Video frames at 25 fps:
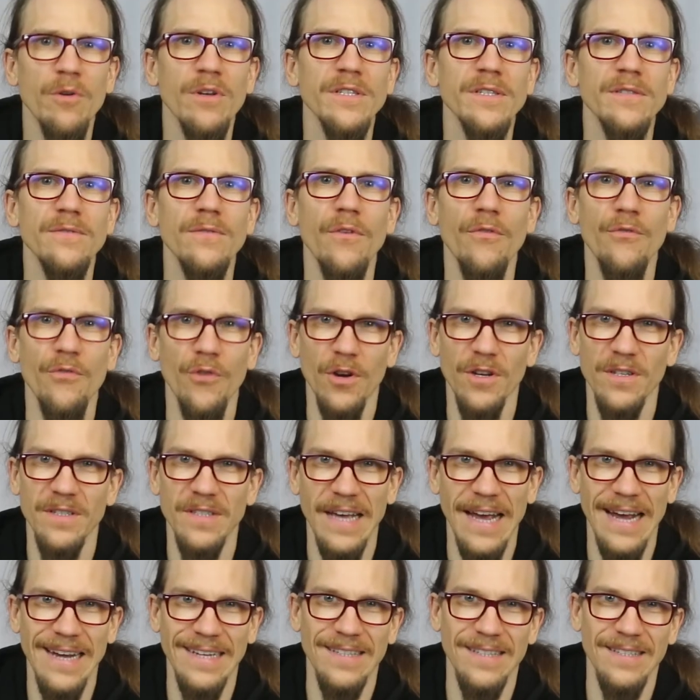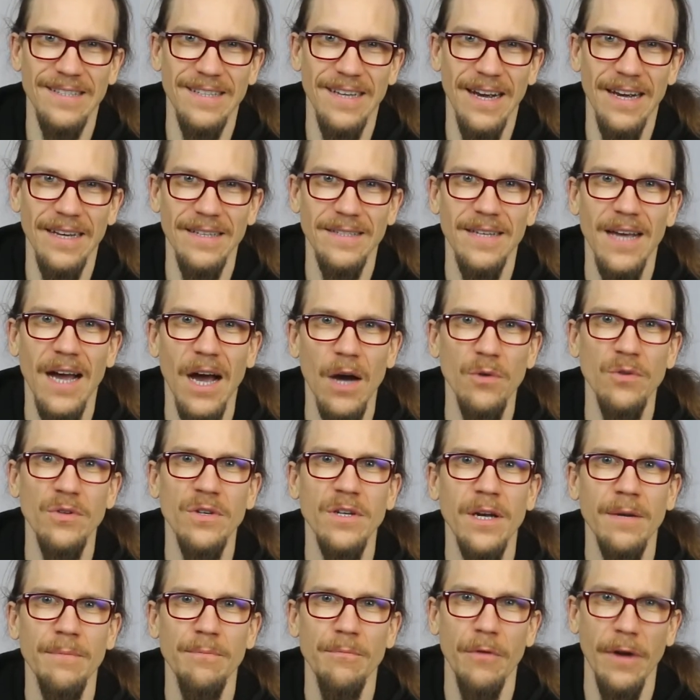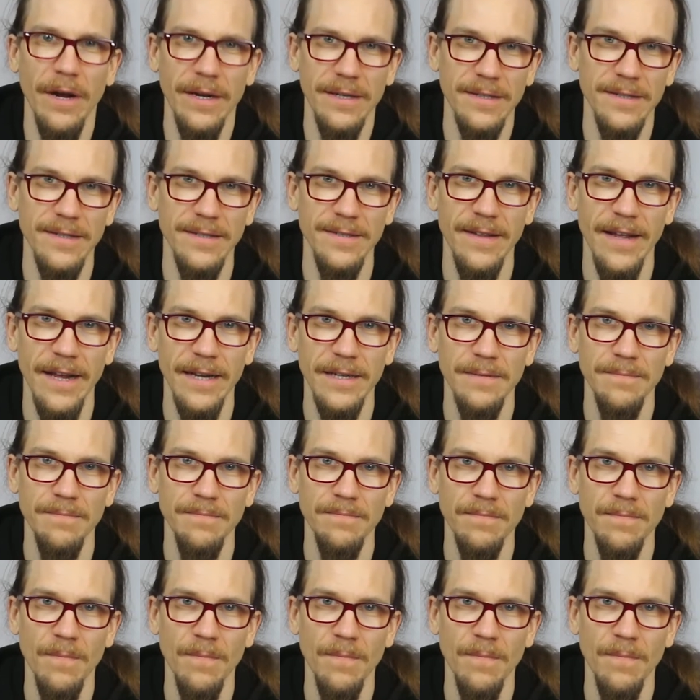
is the first exercise how you can practice that.